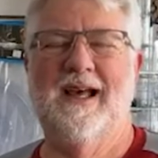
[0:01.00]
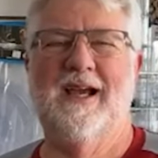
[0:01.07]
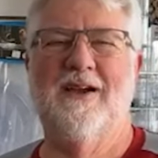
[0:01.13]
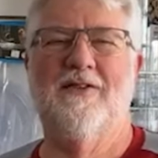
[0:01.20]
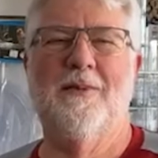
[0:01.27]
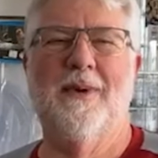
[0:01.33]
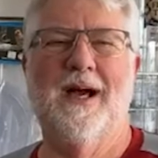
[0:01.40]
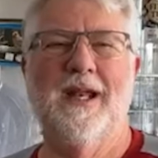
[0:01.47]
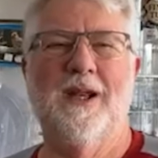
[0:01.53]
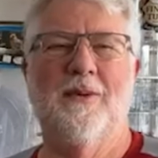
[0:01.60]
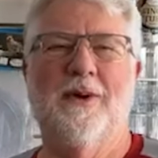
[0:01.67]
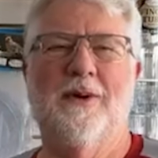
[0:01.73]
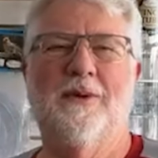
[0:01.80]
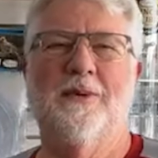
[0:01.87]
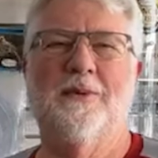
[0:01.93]
Hi everybody,
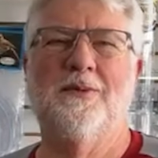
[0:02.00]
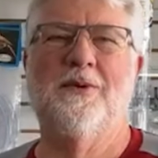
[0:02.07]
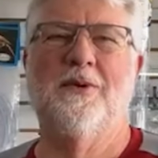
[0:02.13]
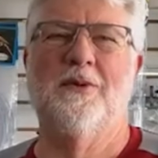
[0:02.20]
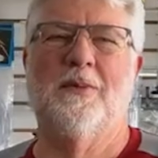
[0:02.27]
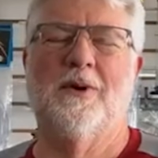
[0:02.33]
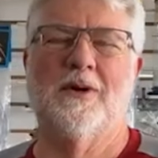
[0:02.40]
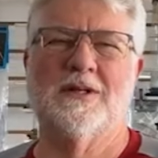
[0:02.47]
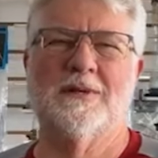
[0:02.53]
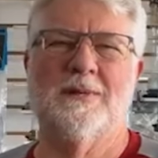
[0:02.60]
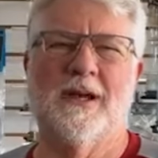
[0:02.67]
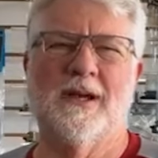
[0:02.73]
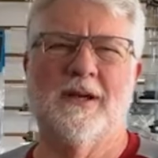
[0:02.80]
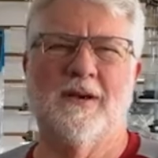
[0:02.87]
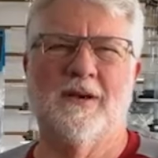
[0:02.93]
welcome to Mark's
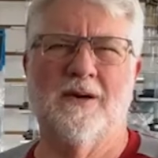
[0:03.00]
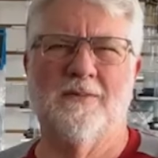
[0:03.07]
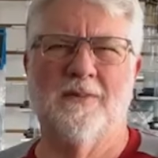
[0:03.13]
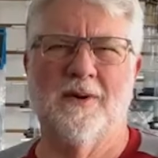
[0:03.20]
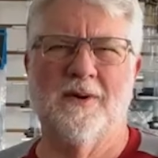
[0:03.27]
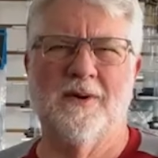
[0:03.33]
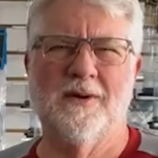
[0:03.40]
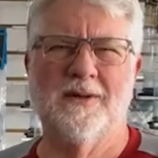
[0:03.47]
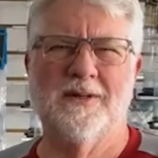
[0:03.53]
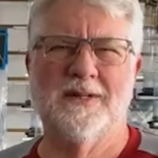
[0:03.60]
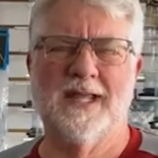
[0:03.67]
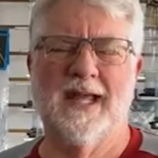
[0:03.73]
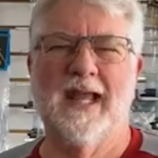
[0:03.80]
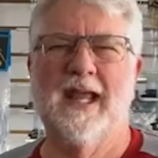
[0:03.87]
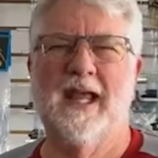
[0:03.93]
Backyard
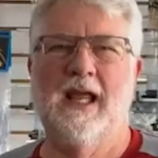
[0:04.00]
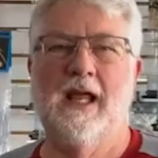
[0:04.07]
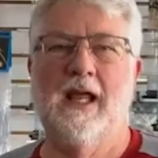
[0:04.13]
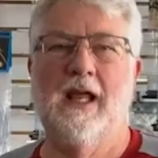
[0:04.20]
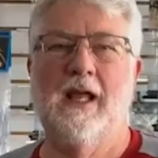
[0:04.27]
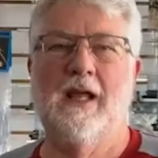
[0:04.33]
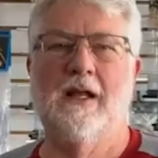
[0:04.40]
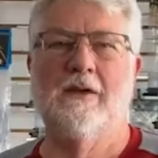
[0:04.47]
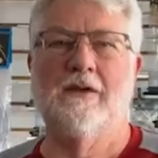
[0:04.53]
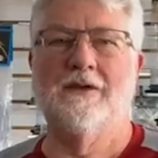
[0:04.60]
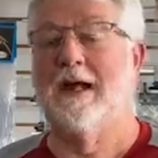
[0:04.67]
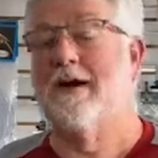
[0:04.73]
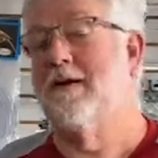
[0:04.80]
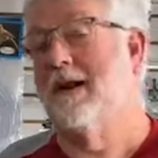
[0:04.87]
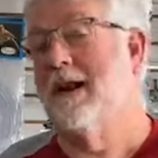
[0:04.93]
Birds and
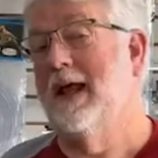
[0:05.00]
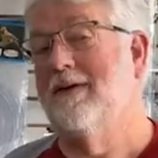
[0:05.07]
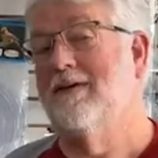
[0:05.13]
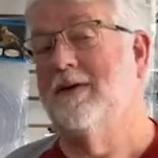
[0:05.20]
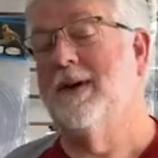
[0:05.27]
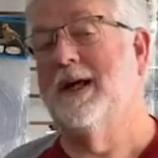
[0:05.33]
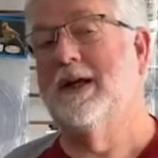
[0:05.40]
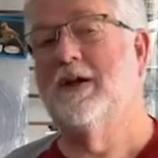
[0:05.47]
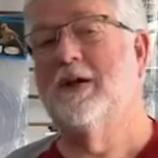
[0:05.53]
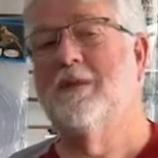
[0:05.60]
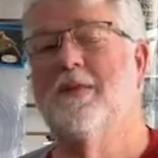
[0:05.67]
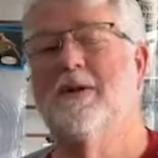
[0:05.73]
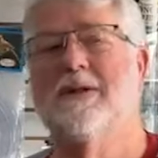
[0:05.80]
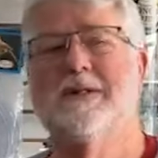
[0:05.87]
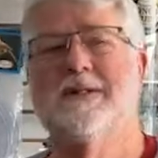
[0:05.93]
Saturday Live at the
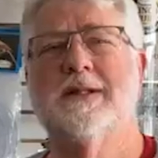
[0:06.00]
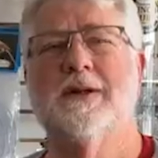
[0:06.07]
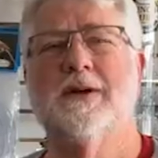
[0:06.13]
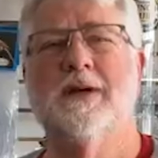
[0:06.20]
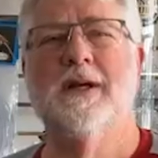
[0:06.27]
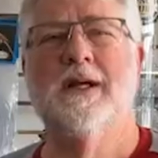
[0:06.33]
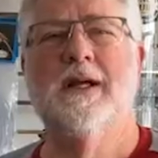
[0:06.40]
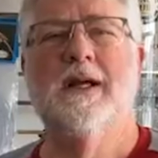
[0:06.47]
Backyard Bird Center.